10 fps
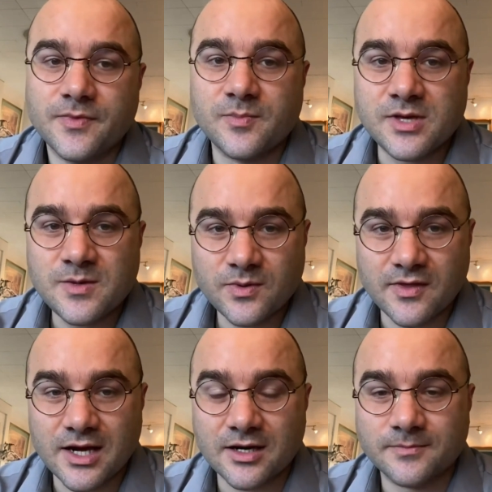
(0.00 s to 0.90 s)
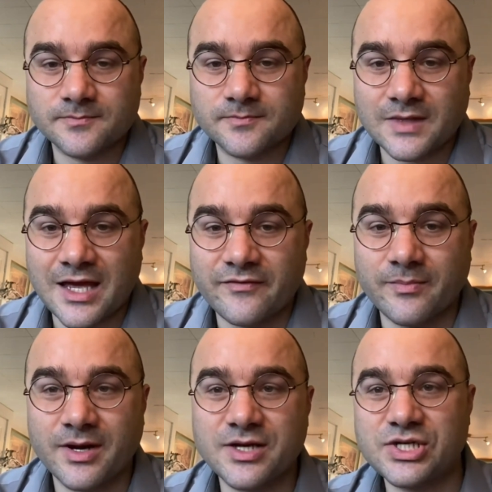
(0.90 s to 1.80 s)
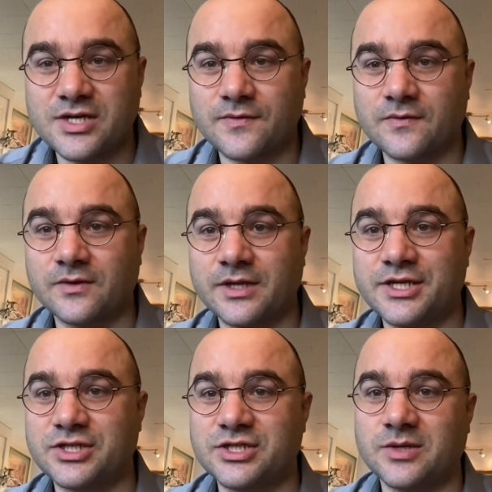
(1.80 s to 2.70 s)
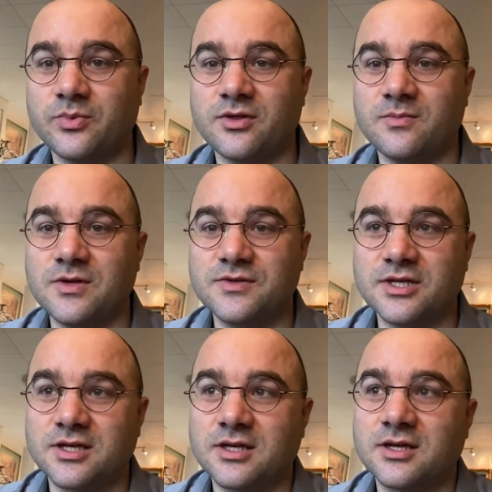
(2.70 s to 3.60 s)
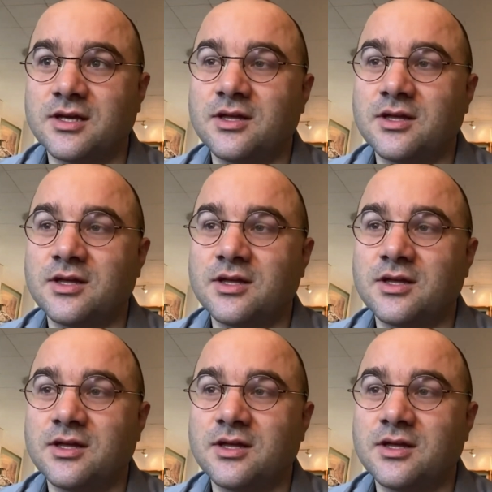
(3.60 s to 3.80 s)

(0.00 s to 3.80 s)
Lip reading: the people there have a much different relationship with music